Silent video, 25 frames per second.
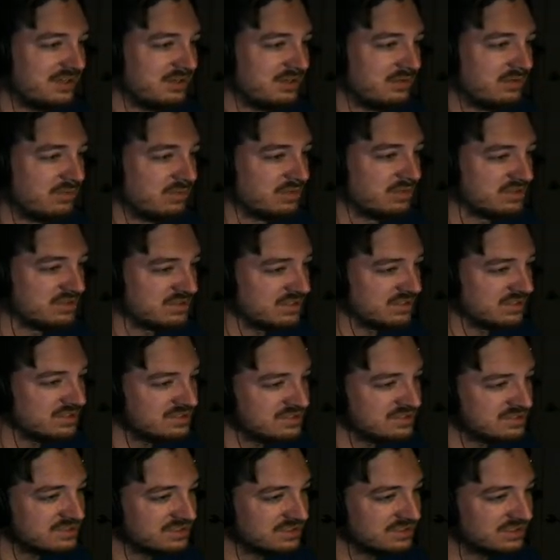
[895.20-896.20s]
What's
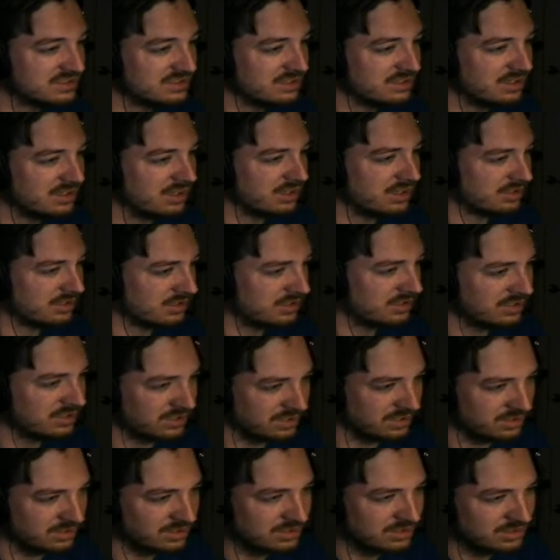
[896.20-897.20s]
this?
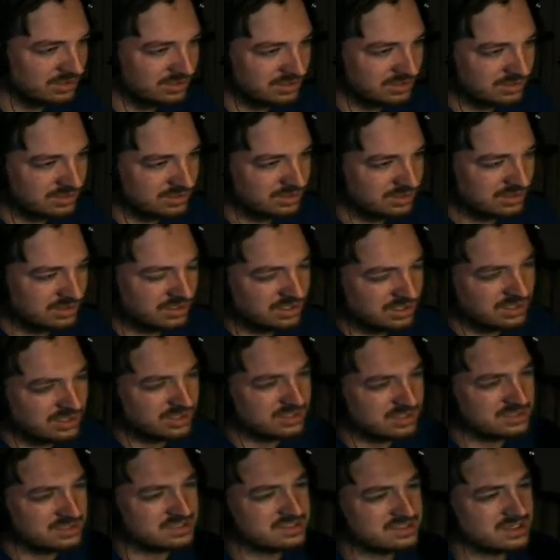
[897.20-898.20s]
Key.
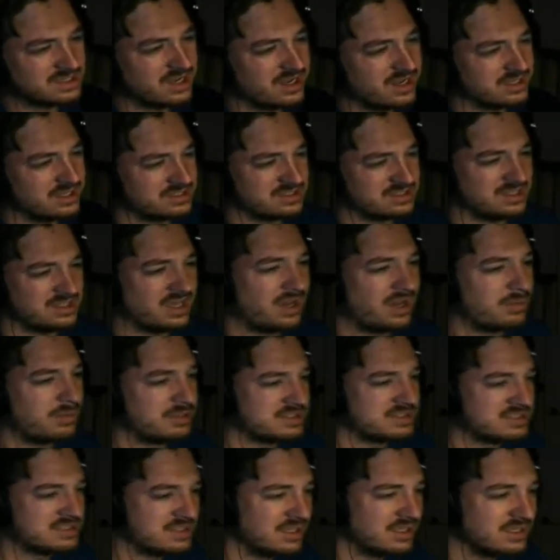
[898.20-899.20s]
Science lab, it
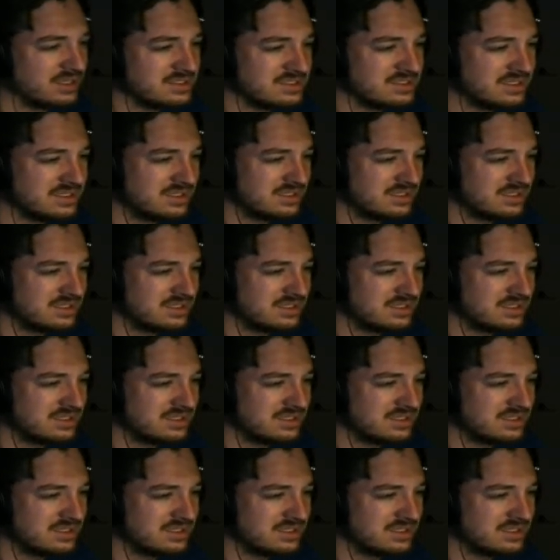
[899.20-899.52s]
says.